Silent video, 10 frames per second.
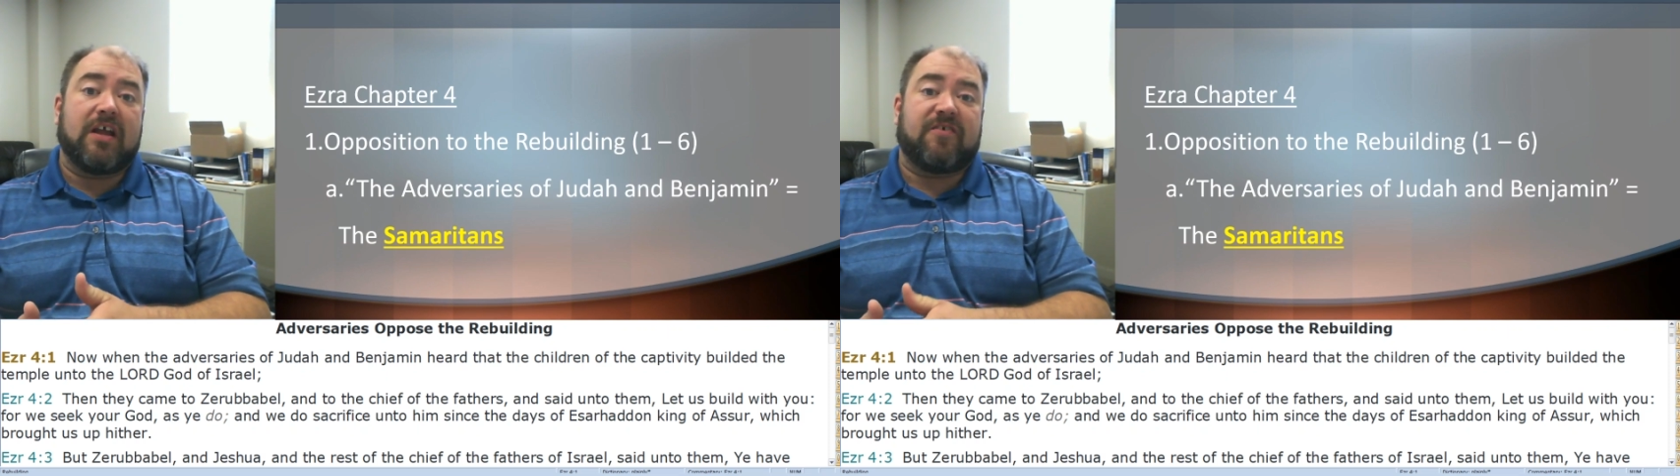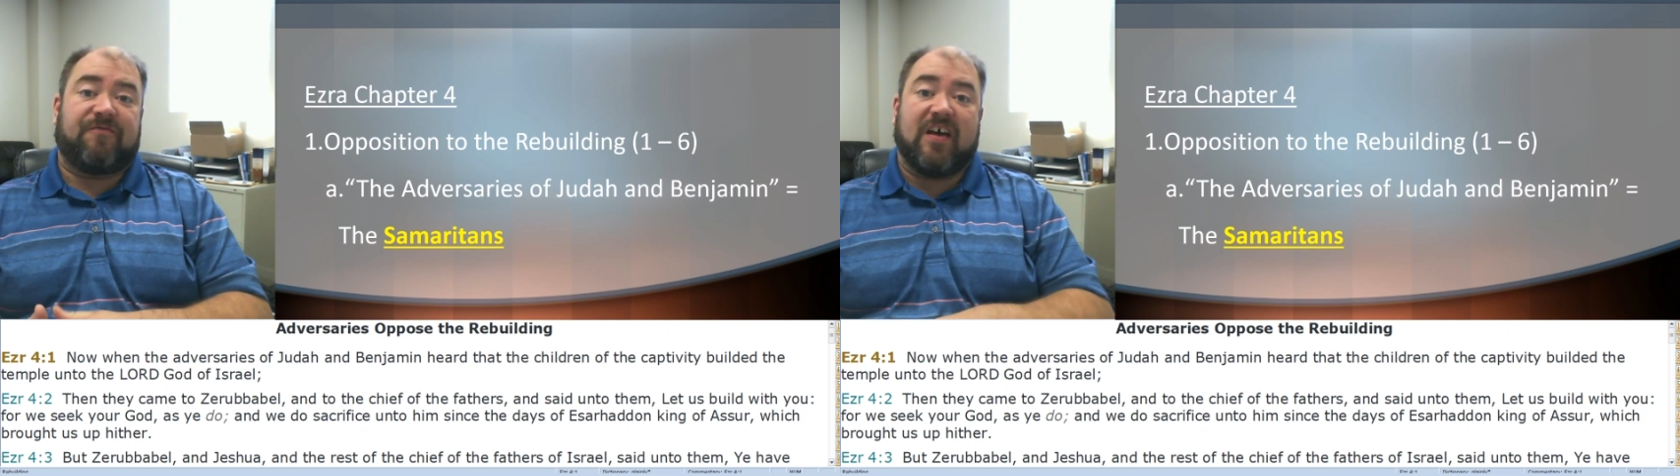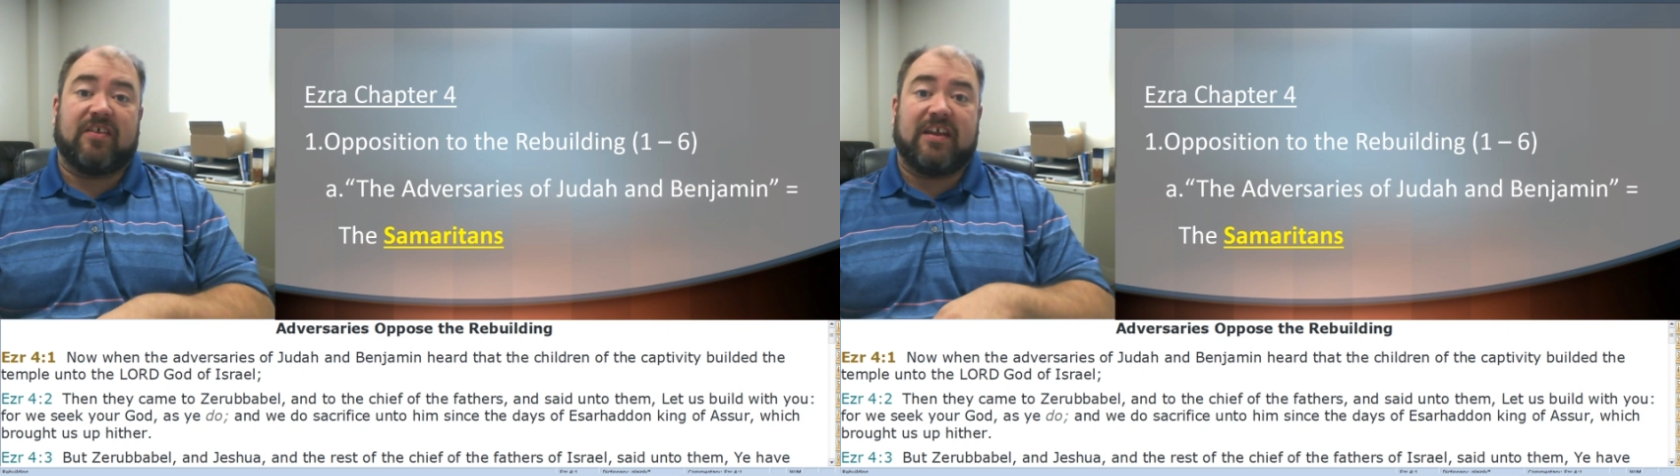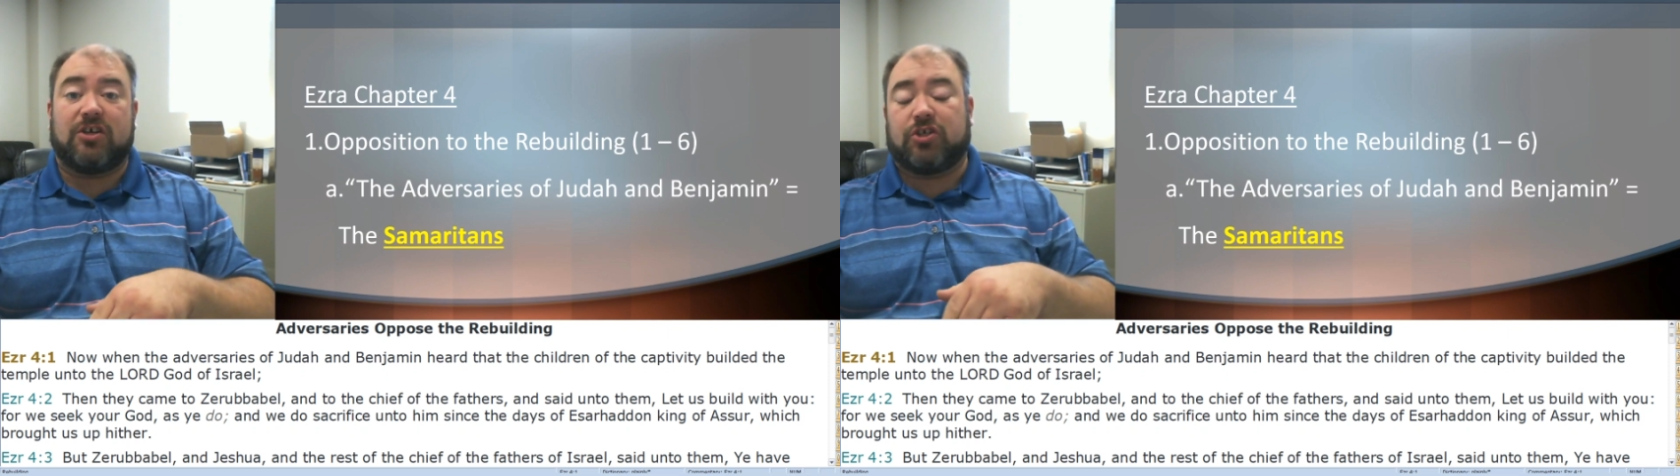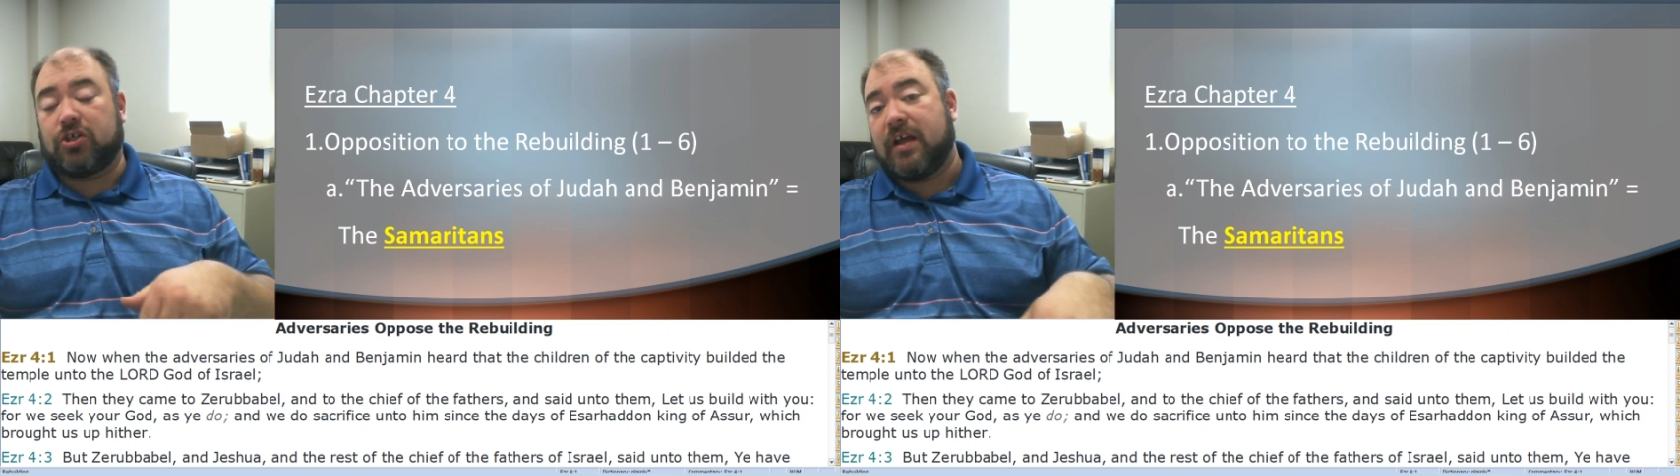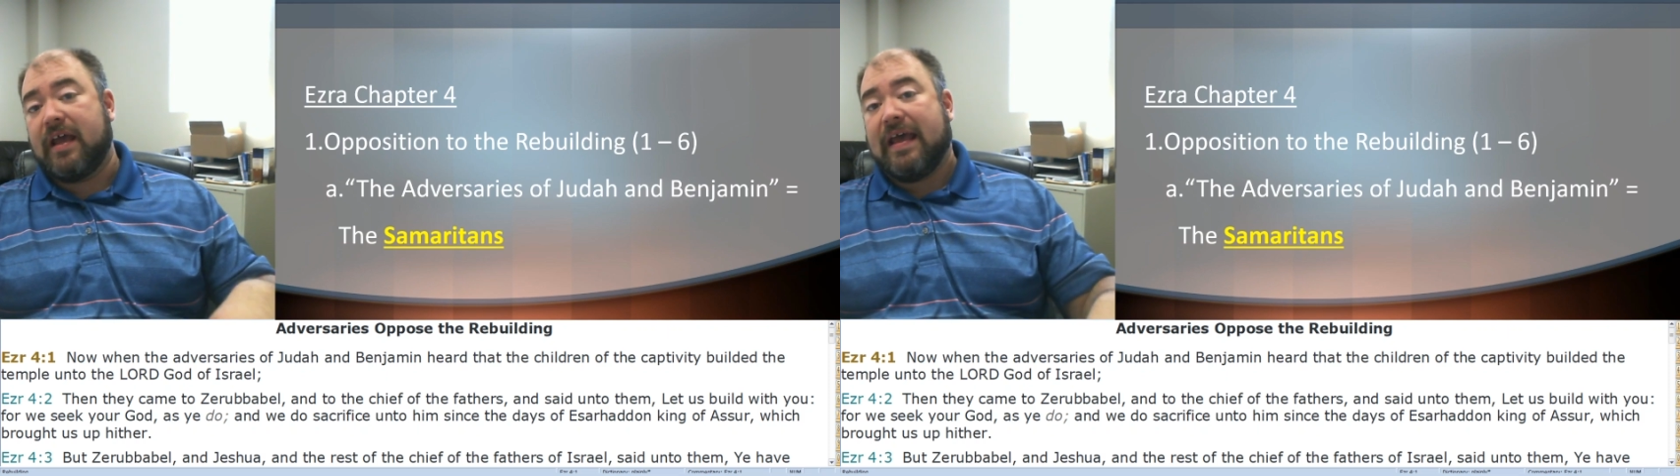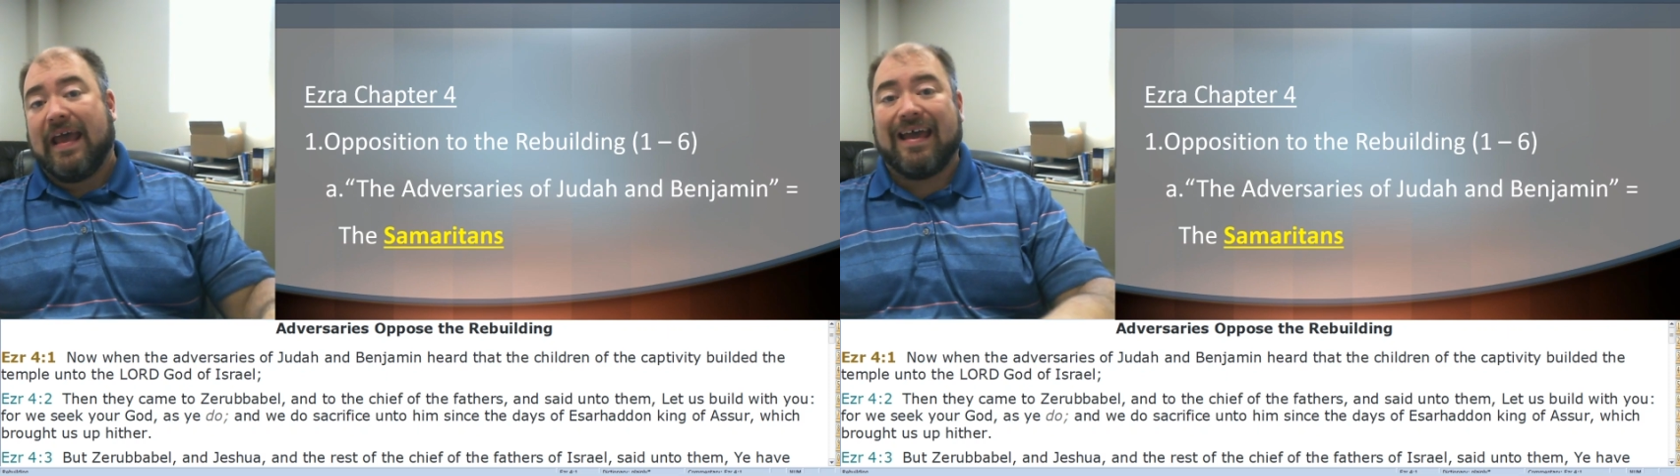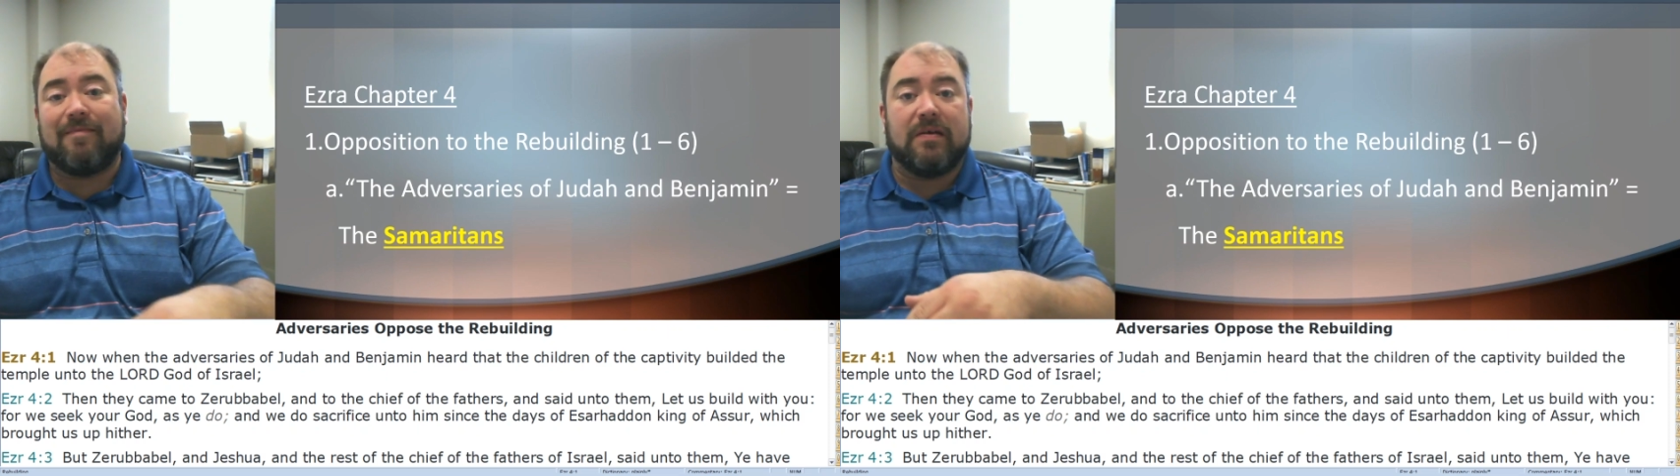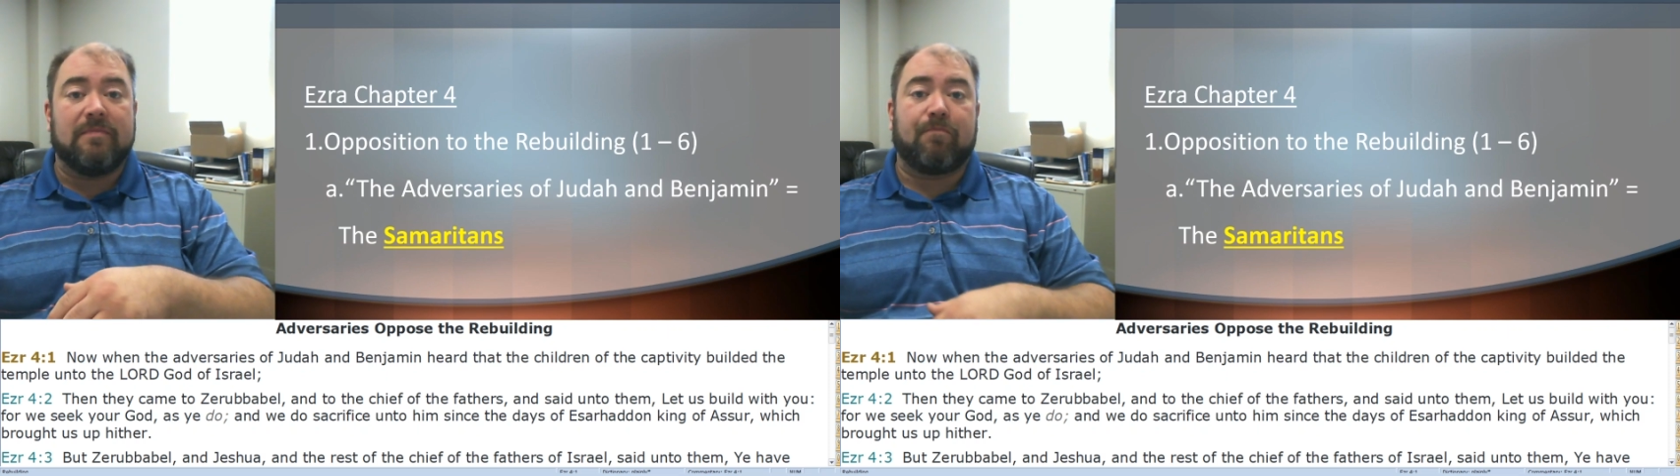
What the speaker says: the foundation had been